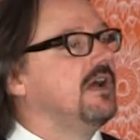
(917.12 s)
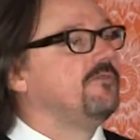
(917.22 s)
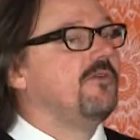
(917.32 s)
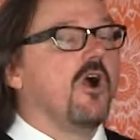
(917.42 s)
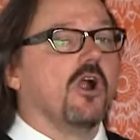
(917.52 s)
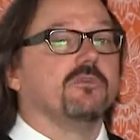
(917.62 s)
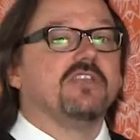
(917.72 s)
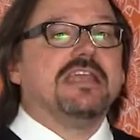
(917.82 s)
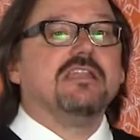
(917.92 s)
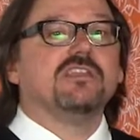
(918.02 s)
farms
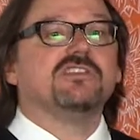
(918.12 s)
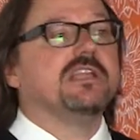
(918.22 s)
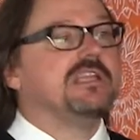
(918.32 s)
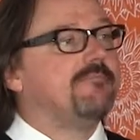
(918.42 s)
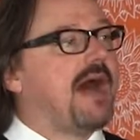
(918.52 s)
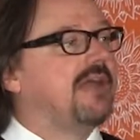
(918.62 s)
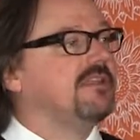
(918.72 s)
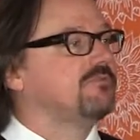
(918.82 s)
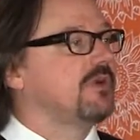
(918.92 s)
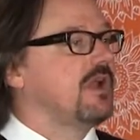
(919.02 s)
into the city to buy
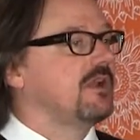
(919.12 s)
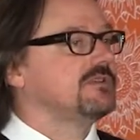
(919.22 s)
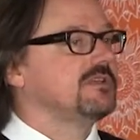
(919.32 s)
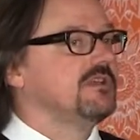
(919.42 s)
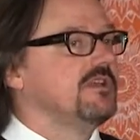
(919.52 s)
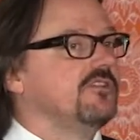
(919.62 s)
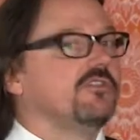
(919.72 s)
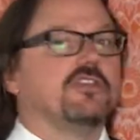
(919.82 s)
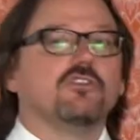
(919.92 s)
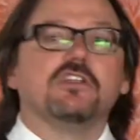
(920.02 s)
these products. So
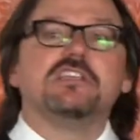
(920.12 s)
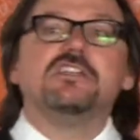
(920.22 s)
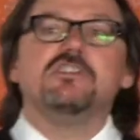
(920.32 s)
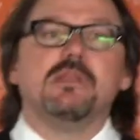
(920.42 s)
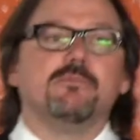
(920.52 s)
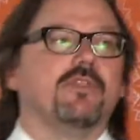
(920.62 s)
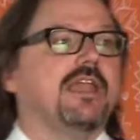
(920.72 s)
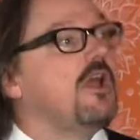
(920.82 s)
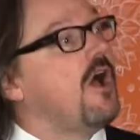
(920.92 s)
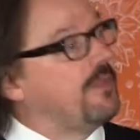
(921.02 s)
they started teaching people
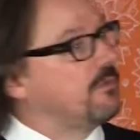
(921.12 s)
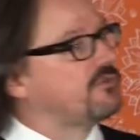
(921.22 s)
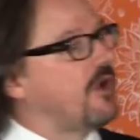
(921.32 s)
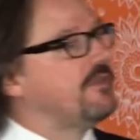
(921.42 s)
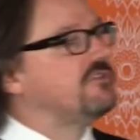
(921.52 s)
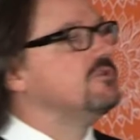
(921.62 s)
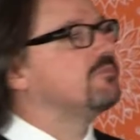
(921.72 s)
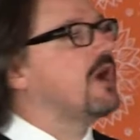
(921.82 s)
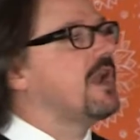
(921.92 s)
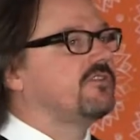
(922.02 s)
that there was all these new
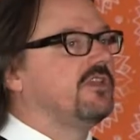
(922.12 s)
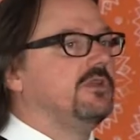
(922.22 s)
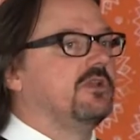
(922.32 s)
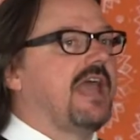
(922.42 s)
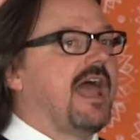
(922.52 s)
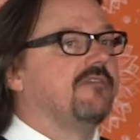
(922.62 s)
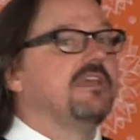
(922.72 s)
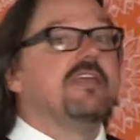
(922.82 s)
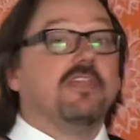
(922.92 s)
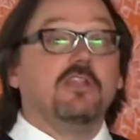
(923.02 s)
products that you could have
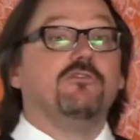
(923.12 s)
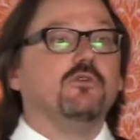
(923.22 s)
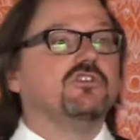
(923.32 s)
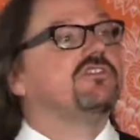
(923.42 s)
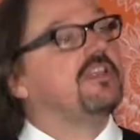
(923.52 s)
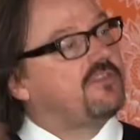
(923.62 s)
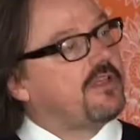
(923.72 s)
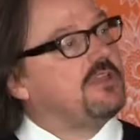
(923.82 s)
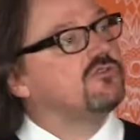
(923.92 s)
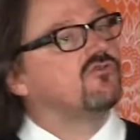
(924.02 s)
that if you just, and so
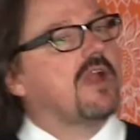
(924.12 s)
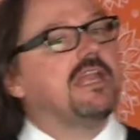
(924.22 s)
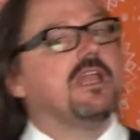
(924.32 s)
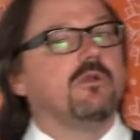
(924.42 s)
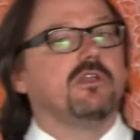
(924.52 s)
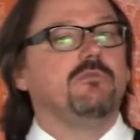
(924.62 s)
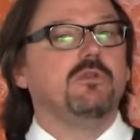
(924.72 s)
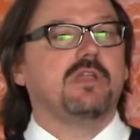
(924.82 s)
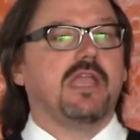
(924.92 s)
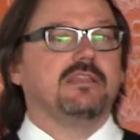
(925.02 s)
they used radio to
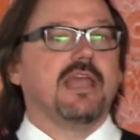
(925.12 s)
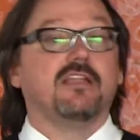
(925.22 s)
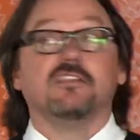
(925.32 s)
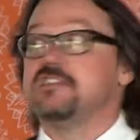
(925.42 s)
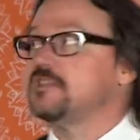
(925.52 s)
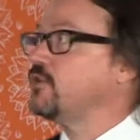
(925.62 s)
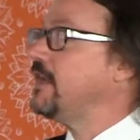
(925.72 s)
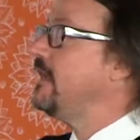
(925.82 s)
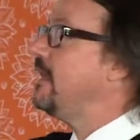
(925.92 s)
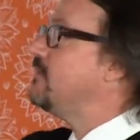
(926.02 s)
communicate that, and it created an